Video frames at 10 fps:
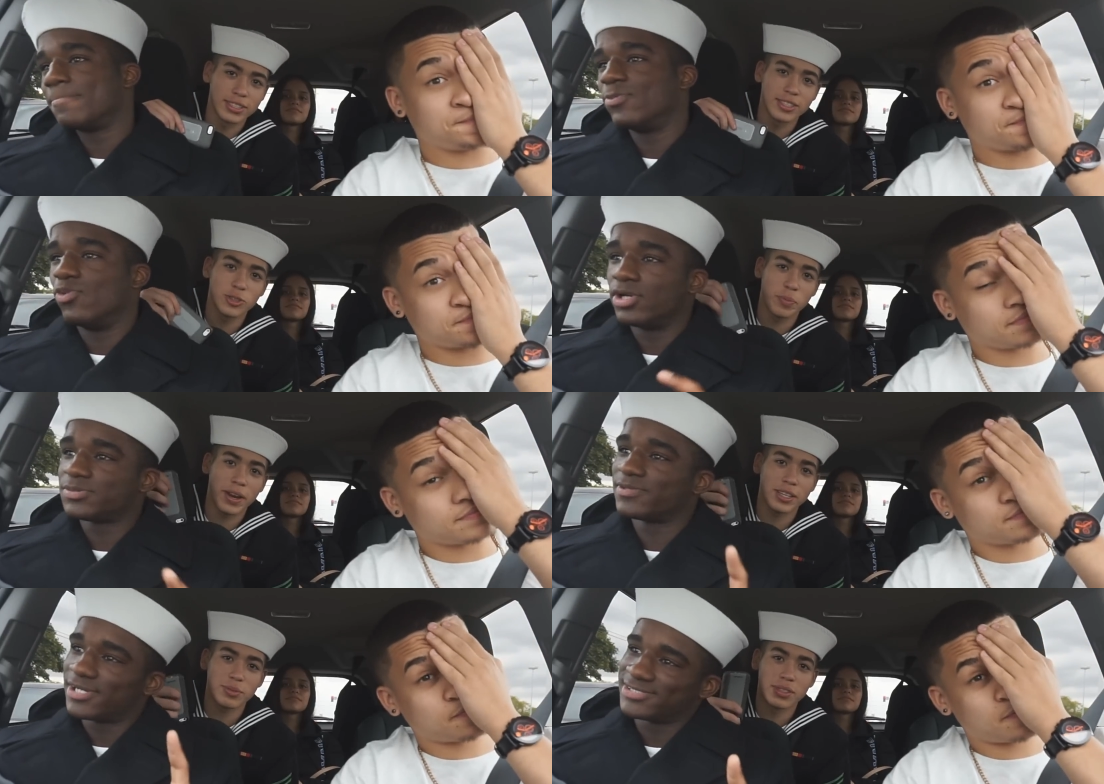Speaker 1: cause it's stupid
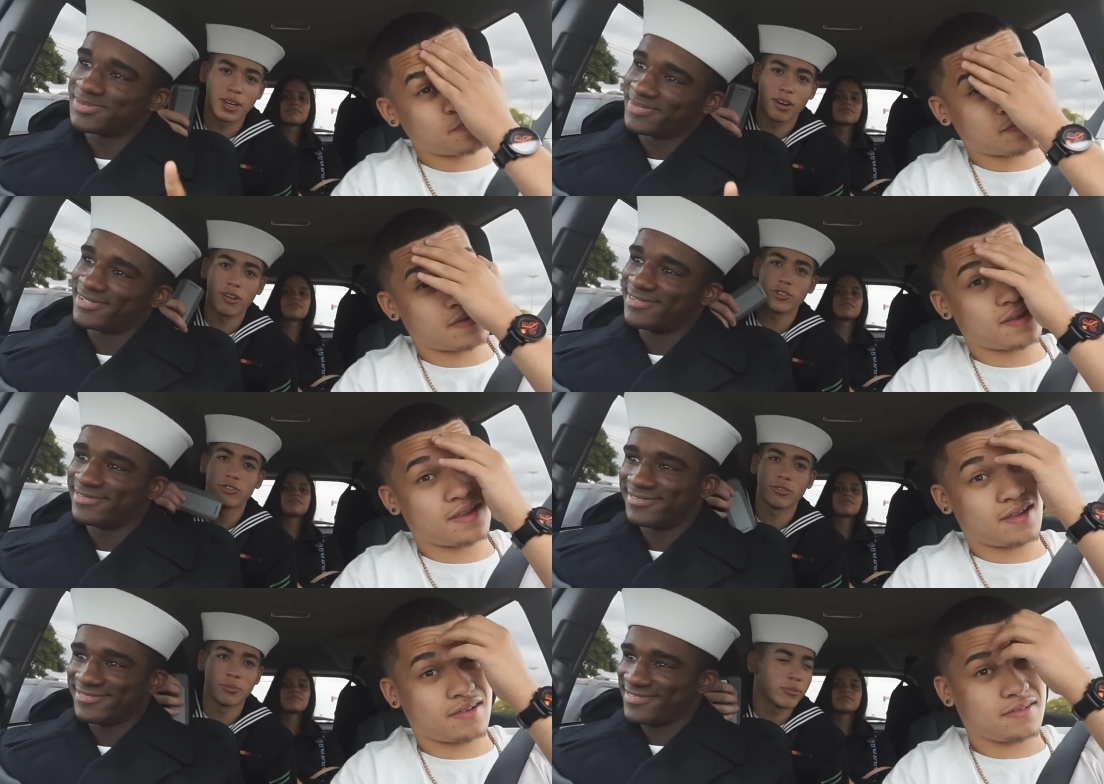Once ass was in the
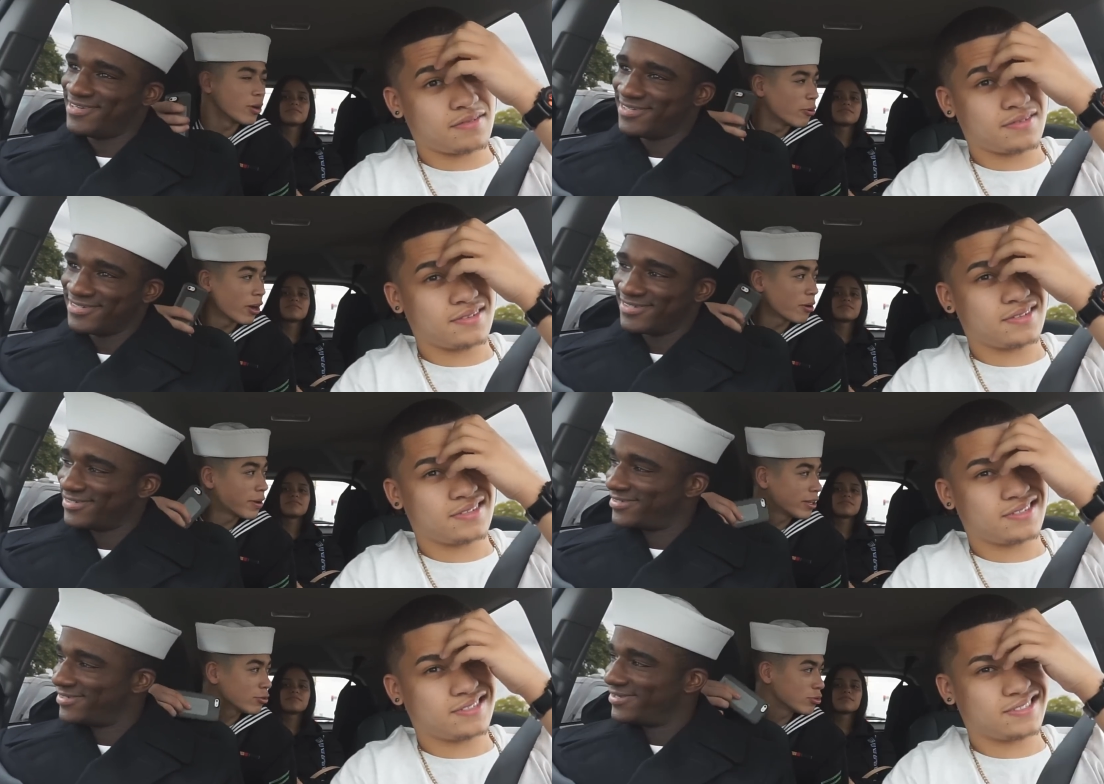laundry room where
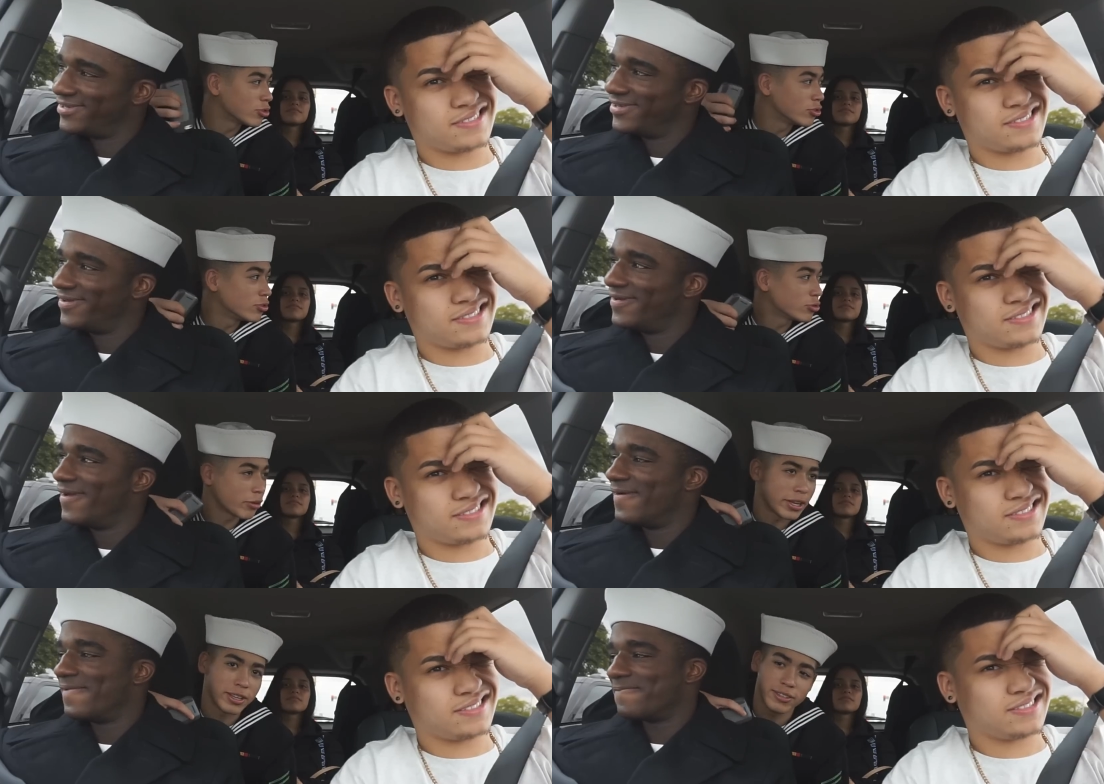everybody else was
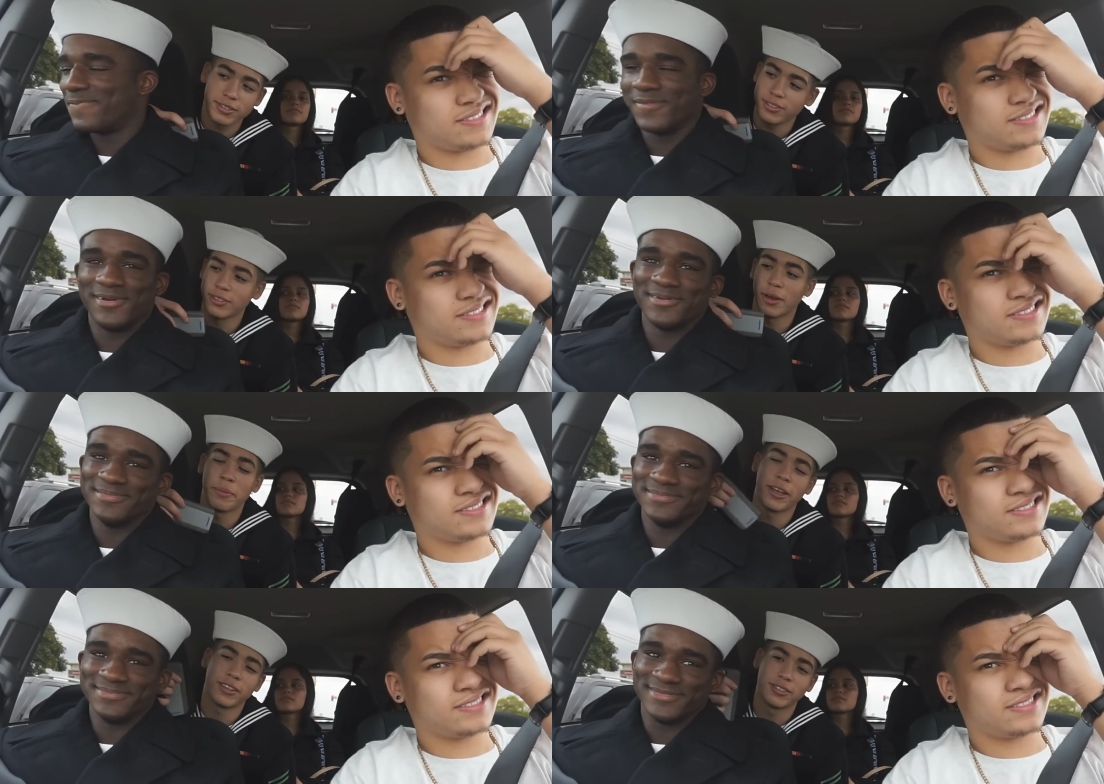training. Yeah,
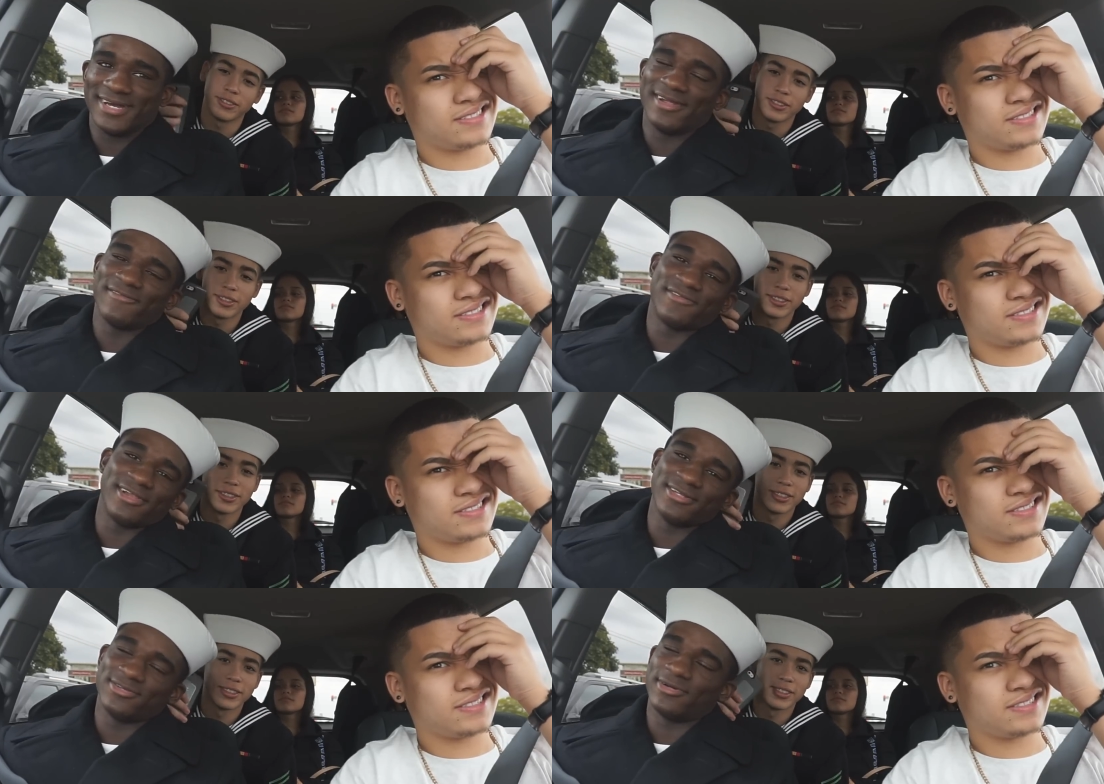man. I
Speaker 2: didn't
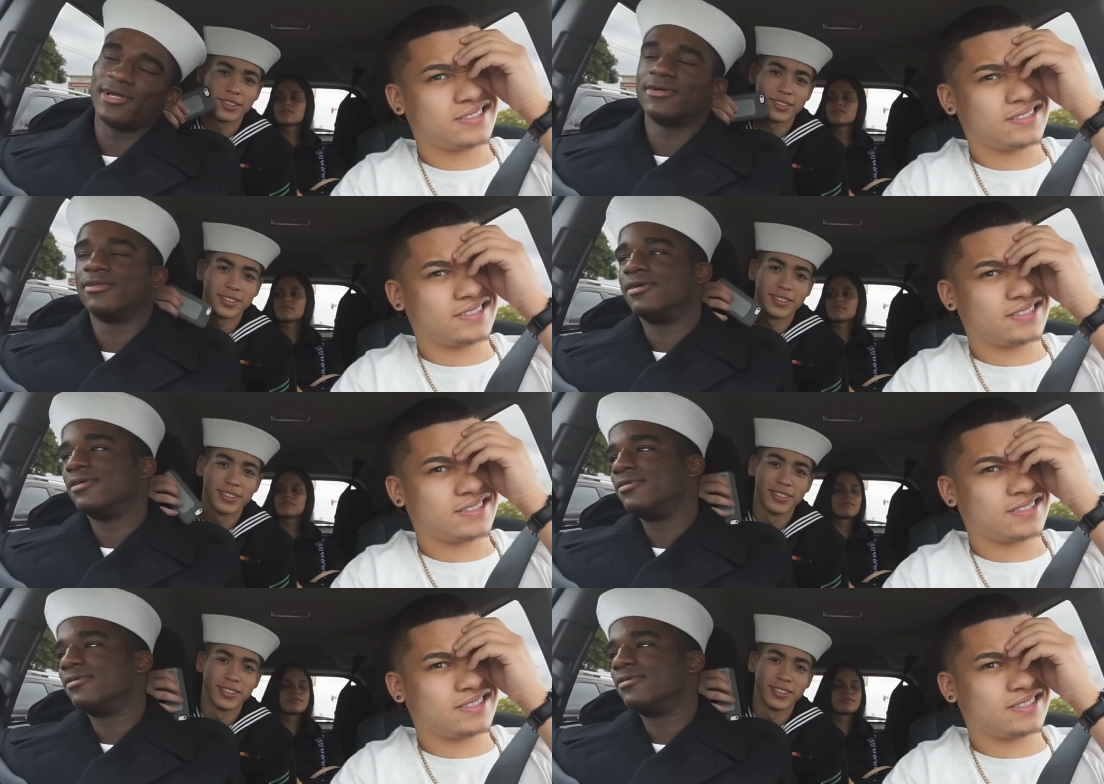feel like doing.